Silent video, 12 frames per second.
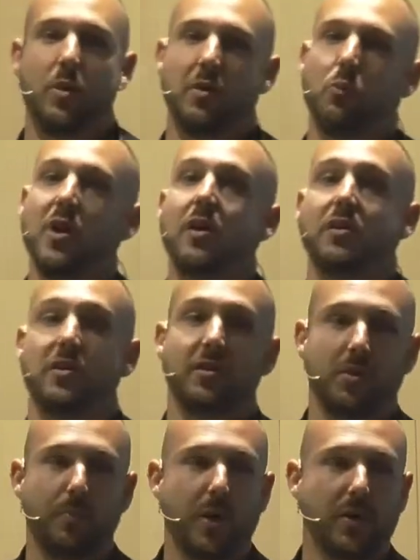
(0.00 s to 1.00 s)
we are
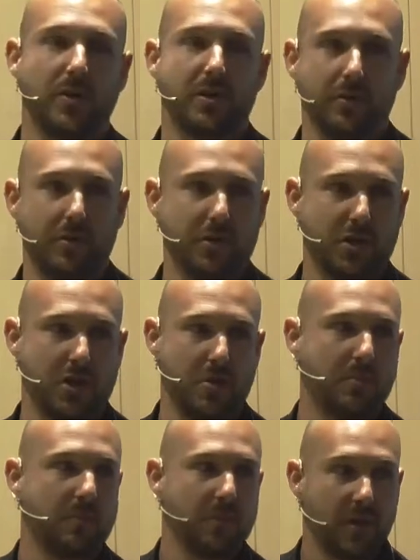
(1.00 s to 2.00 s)
supposed to
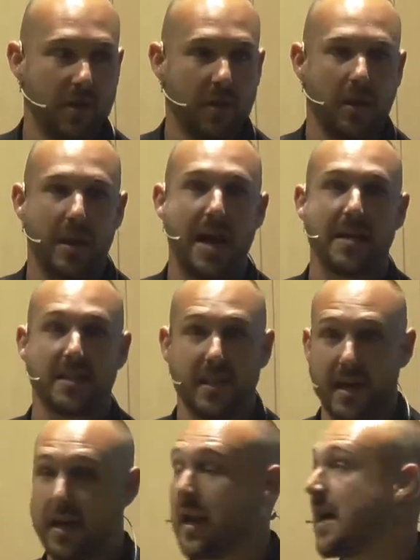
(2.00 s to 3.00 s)
consume less
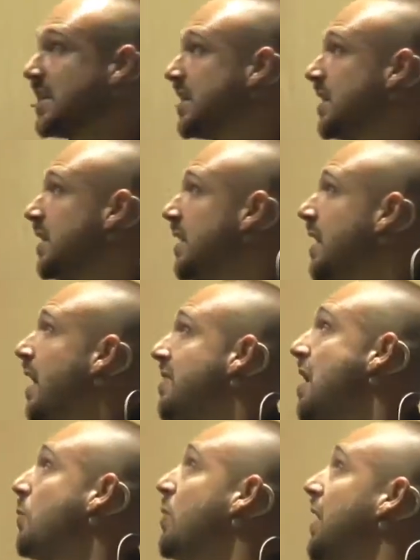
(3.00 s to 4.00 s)
and less, and then we